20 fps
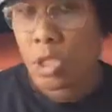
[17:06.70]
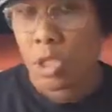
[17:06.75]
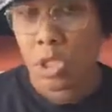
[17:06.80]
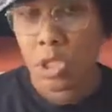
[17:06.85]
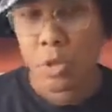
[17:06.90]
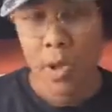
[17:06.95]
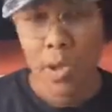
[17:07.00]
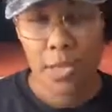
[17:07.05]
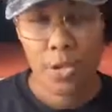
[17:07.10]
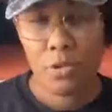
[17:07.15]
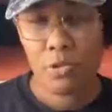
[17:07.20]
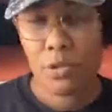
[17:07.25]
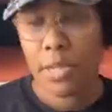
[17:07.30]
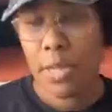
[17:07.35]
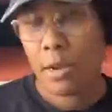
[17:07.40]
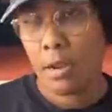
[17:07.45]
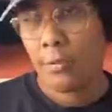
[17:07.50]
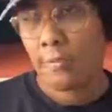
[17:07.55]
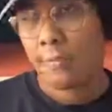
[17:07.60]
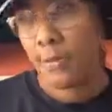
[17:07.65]
so I used
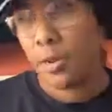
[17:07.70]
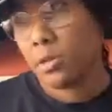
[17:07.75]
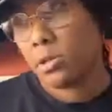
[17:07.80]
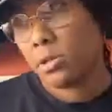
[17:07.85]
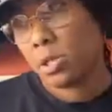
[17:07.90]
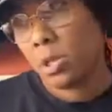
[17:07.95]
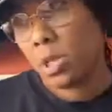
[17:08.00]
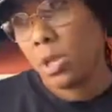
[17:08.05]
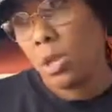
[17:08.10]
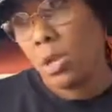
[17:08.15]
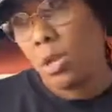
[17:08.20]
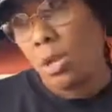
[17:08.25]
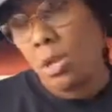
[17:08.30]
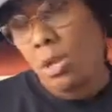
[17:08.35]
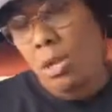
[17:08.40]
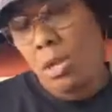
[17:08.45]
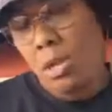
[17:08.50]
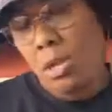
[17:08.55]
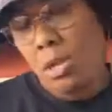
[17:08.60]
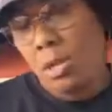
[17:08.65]
that up first.
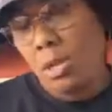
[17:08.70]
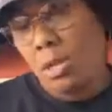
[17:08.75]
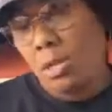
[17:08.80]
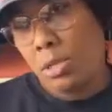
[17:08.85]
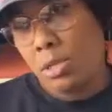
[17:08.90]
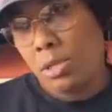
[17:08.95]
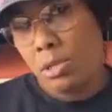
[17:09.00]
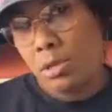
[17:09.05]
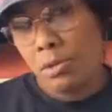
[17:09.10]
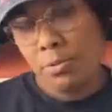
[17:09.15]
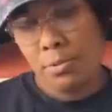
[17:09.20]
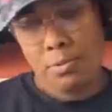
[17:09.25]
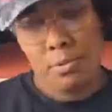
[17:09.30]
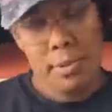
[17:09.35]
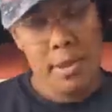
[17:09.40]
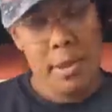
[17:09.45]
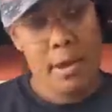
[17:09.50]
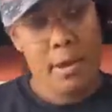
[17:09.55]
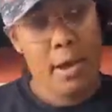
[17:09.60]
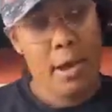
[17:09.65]
So
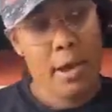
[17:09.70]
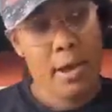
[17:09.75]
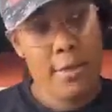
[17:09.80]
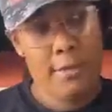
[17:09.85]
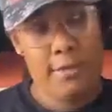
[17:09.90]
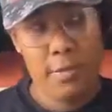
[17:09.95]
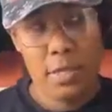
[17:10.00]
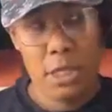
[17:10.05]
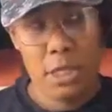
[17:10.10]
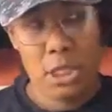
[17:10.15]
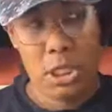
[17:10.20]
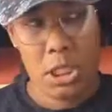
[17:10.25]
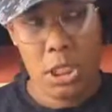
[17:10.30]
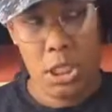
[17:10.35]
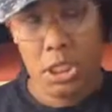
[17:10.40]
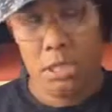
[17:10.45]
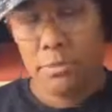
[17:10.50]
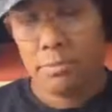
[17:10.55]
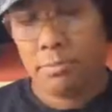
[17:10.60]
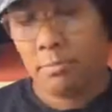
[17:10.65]
now I have this
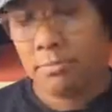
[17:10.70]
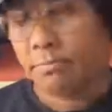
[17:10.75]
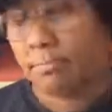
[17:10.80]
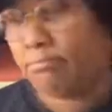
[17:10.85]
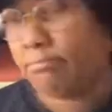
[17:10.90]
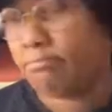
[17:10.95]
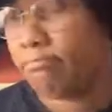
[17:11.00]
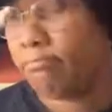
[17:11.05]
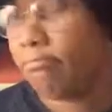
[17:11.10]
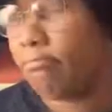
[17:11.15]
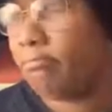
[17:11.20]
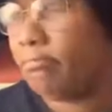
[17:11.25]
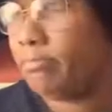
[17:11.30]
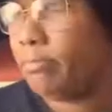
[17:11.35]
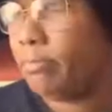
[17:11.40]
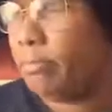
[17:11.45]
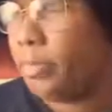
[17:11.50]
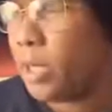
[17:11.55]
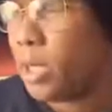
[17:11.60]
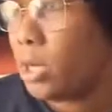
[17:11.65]

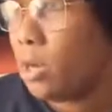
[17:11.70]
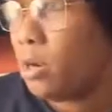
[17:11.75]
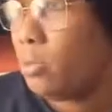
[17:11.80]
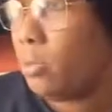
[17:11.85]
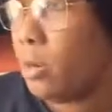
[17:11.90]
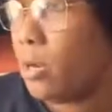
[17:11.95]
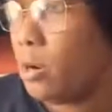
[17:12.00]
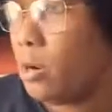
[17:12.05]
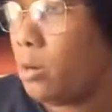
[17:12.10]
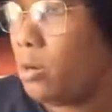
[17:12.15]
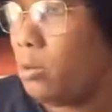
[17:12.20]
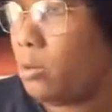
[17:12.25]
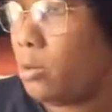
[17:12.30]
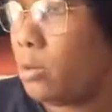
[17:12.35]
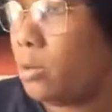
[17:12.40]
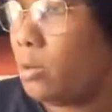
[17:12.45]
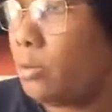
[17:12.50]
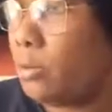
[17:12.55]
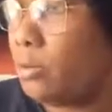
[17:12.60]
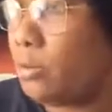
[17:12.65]
big old
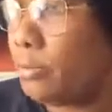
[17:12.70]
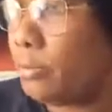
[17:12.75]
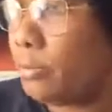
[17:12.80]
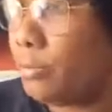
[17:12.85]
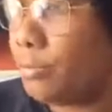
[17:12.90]
roll.